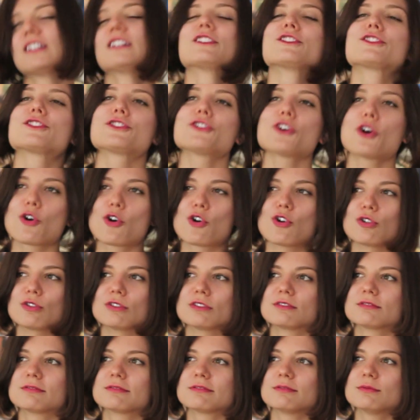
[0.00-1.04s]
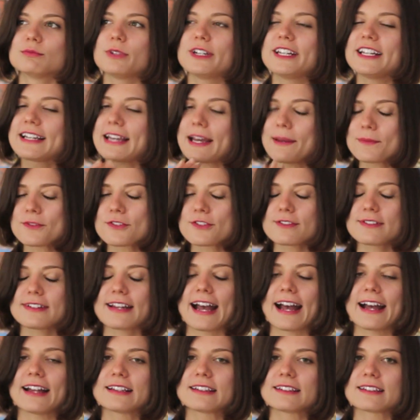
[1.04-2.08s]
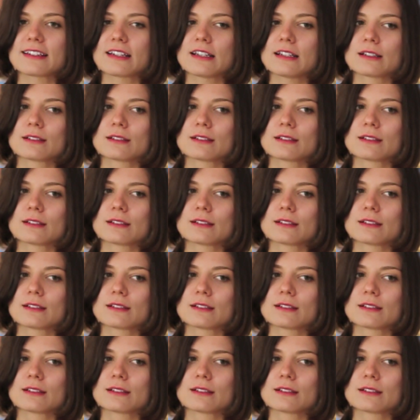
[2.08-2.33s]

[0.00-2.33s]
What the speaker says: So when it comes to that,